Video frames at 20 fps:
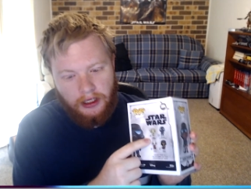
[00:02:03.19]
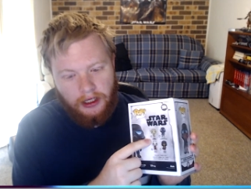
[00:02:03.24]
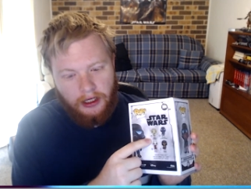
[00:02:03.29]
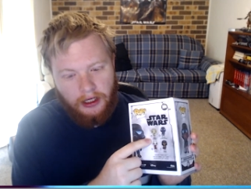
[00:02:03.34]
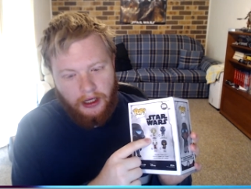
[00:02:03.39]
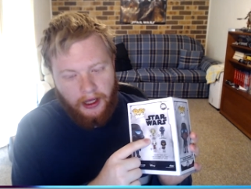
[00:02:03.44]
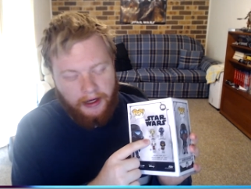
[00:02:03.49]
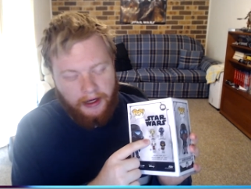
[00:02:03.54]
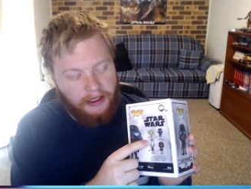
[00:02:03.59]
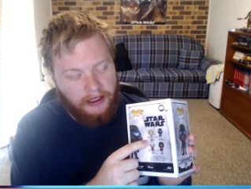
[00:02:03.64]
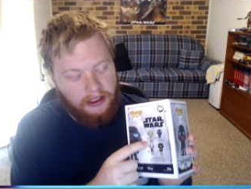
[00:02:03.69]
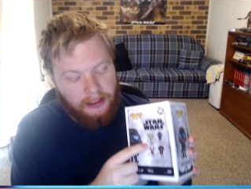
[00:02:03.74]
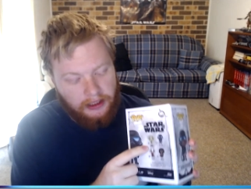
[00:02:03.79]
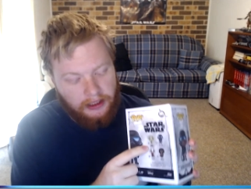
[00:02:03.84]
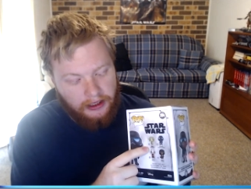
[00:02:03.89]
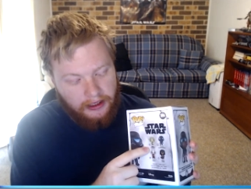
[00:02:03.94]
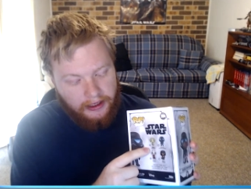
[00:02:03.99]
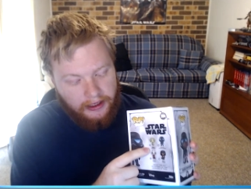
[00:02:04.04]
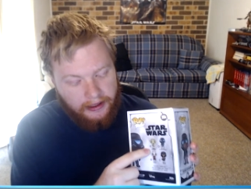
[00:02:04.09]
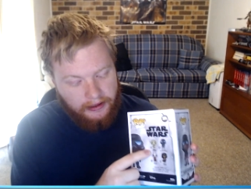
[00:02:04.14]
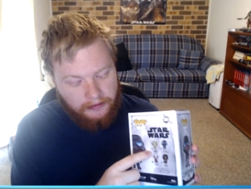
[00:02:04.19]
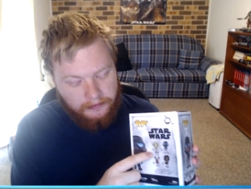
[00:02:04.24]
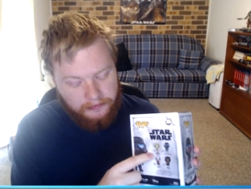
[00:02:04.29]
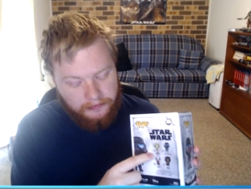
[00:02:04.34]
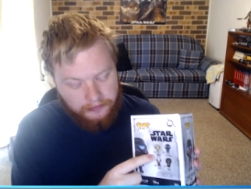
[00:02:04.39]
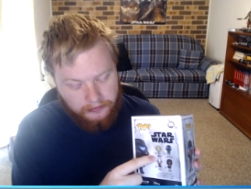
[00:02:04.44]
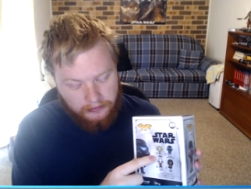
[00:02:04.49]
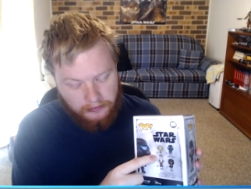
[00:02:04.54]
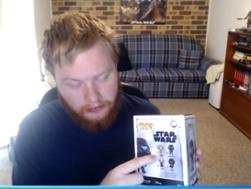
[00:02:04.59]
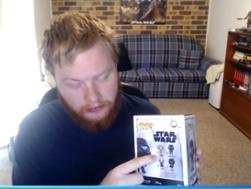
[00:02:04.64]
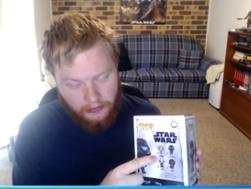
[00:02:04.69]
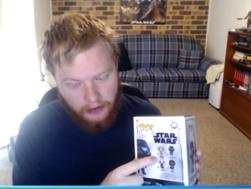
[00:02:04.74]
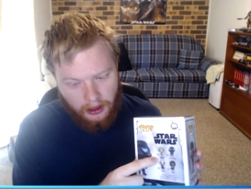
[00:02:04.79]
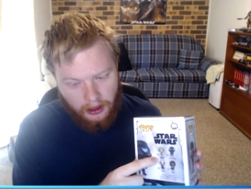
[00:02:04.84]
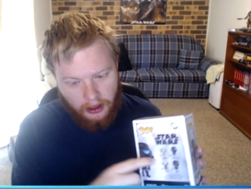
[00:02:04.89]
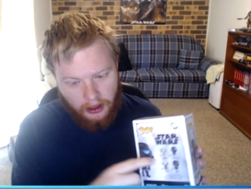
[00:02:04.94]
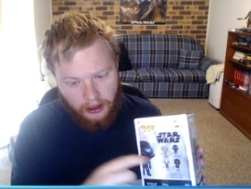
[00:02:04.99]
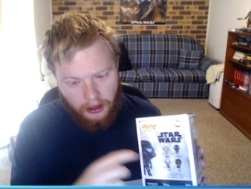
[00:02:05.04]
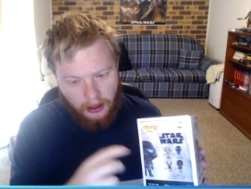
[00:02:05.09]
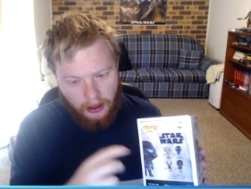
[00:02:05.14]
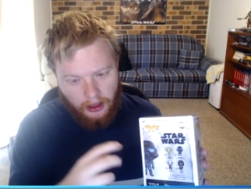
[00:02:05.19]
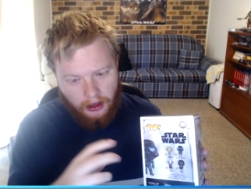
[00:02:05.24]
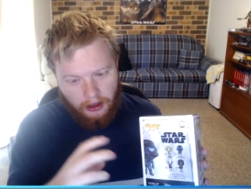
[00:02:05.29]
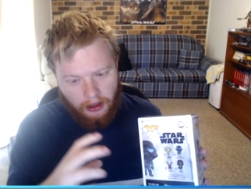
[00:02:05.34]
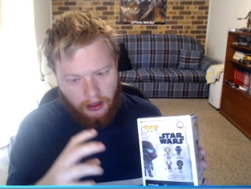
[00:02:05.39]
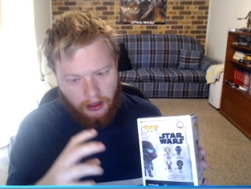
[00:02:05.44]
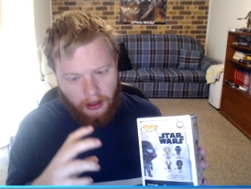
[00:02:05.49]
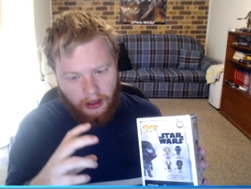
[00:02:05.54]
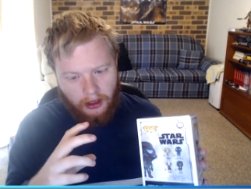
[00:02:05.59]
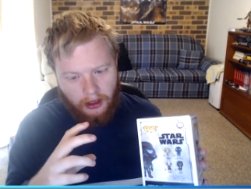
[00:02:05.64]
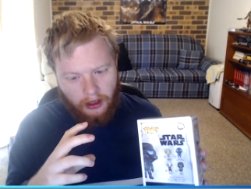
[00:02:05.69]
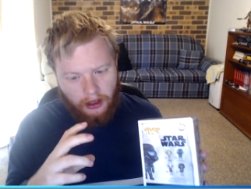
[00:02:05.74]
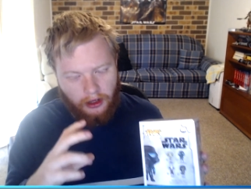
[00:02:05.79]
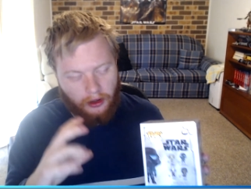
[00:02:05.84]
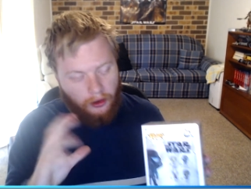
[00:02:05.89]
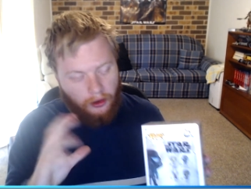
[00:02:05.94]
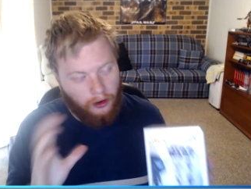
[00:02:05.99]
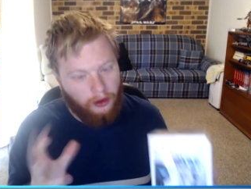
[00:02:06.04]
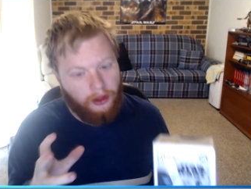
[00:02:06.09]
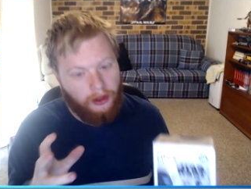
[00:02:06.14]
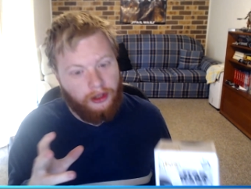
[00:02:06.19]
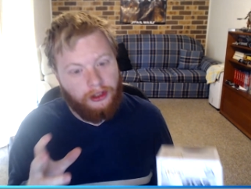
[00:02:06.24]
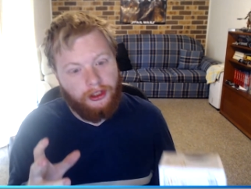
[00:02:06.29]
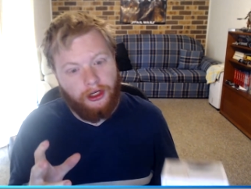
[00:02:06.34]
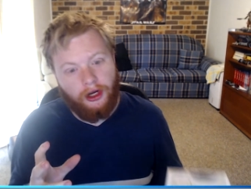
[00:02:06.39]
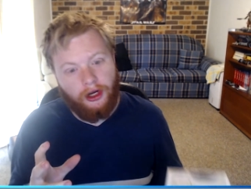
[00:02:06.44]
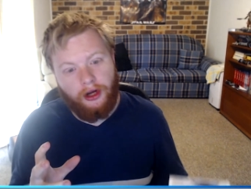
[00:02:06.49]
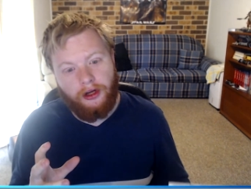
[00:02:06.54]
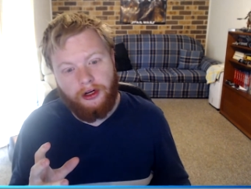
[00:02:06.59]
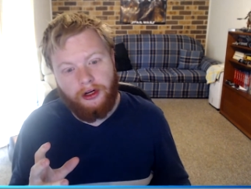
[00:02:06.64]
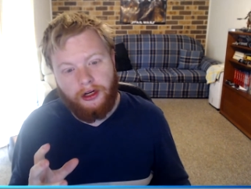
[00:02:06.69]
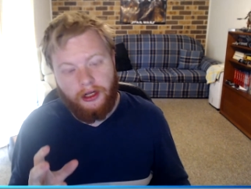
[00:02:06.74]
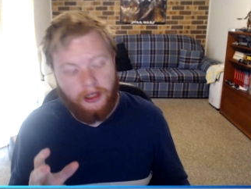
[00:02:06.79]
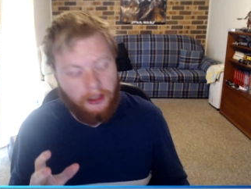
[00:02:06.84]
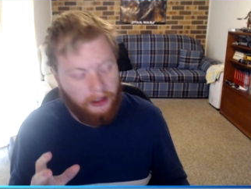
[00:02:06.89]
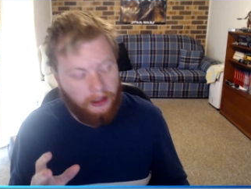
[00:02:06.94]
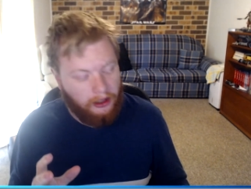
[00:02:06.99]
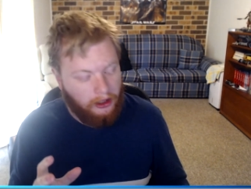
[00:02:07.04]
initially the hooded Yoda,